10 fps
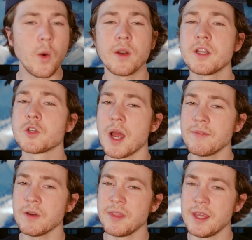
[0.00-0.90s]
According to
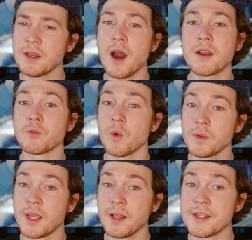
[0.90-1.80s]
Trevor, the God of
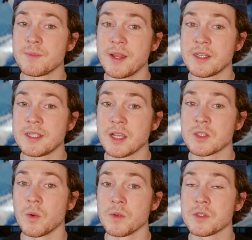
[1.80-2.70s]
Roadkill is meant to take
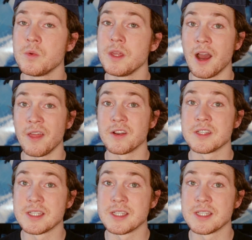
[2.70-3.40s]
souls to the other